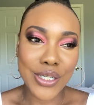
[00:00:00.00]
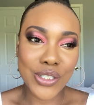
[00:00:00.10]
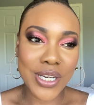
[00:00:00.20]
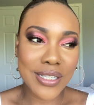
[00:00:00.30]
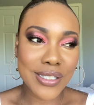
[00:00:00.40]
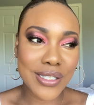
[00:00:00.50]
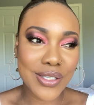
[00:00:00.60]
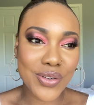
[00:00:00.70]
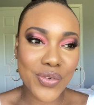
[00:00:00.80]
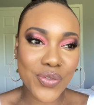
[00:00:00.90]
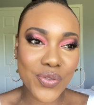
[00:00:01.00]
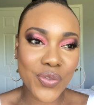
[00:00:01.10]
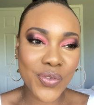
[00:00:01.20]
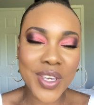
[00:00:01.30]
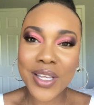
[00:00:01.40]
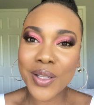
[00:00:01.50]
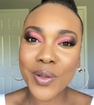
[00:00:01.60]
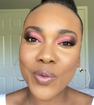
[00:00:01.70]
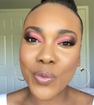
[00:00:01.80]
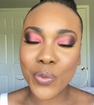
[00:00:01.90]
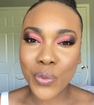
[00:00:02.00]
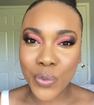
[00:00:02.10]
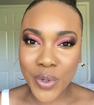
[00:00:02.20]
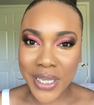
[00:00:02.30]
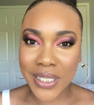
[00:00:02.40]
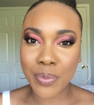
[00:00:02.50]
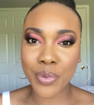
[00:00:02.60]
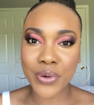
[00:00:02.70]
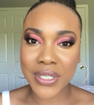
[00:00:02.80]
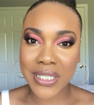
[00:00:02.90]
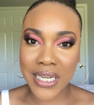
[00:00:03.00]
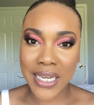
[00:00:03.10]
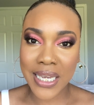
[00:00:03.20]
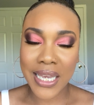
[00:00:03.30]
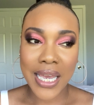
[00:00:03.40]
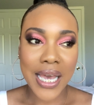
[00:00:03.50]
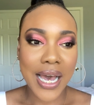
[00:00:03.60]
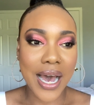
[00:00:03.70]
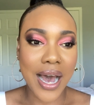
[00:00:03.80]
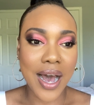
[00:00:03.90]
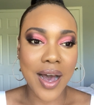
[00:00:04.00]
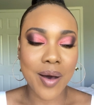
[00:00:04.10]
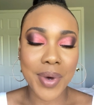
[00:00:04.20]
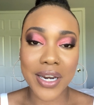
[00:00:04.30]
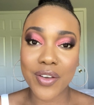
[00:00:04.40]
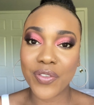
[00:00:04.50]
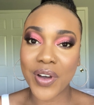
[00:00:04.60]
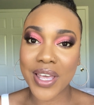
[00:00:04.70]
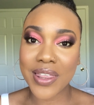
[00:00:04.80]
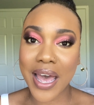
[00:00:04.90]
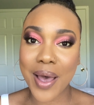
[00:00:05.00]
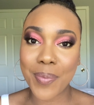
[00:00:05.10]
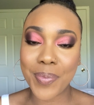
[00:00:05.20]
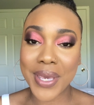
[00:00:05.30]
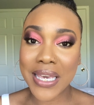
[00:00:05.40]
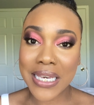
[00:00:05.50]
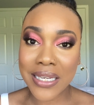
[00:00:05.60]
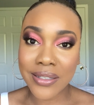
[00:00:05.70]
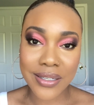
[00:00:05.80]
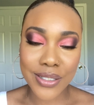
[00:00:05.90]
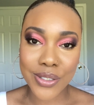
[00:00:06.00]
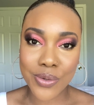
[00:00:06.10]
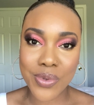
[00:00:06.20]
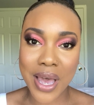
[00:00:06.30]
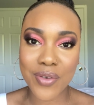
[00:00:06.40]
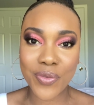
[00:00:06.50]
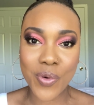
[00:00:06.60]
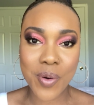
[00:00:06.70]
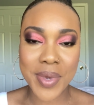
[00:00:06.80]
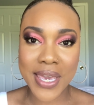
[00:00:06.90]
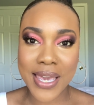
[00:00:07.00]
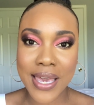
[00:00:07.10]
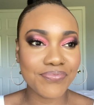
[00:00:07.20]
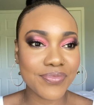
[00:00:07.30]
just feel really pretty, and I find that pinky looks do that for me.